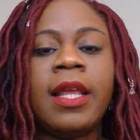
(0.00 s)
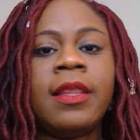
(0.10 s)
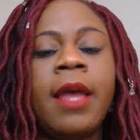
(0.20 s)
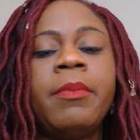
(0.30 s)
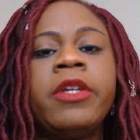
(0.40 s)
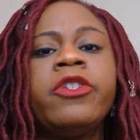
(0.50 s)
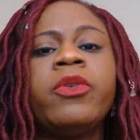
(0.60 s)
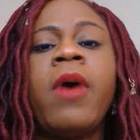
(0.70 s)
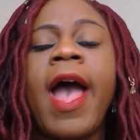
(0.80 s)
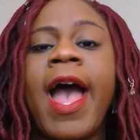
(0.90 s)
And that means
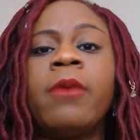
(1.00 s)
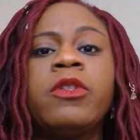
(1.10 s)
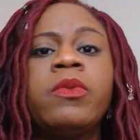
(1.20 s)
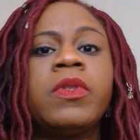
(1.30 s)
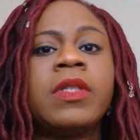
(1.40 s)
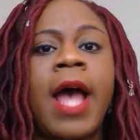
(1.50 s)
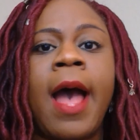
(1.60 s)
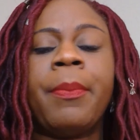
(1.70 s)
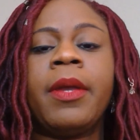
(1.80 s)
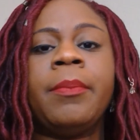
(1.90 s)
you have to
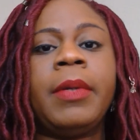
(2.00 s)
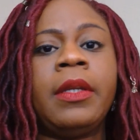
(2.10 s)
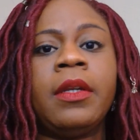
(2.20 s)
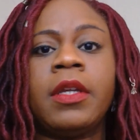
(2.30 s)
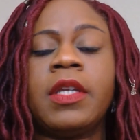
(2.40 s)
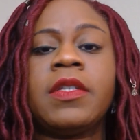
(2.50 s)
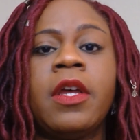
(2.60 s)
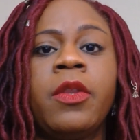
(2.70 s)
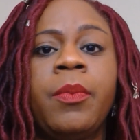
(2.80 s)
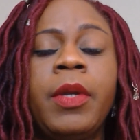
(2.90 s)
stop competing against
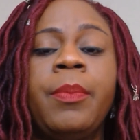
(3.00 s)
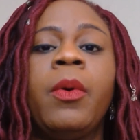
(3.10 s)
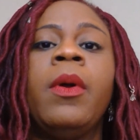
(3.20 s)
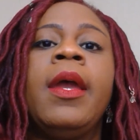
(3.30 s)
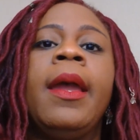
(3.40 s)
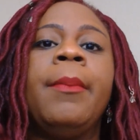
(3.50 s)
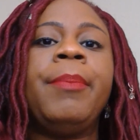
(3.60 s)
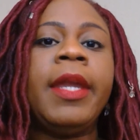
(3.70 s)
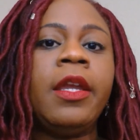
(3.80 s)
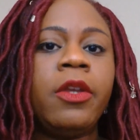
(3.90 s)
other people.
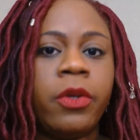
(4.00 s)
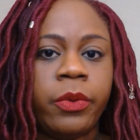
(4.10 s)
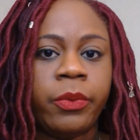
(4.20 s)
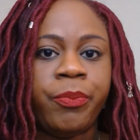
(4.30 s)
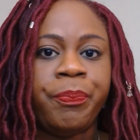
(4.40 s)
Be you,